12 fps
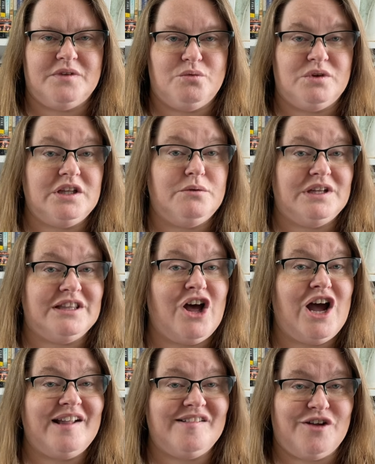really
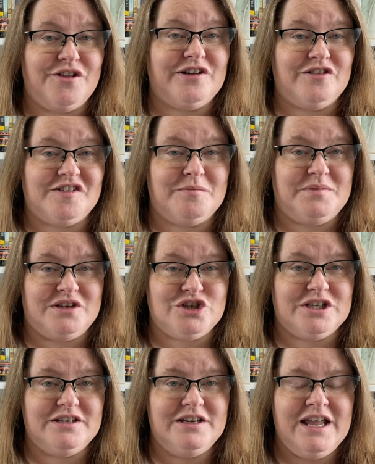relies on their
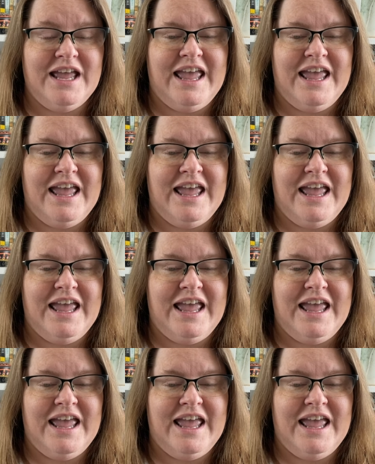submission,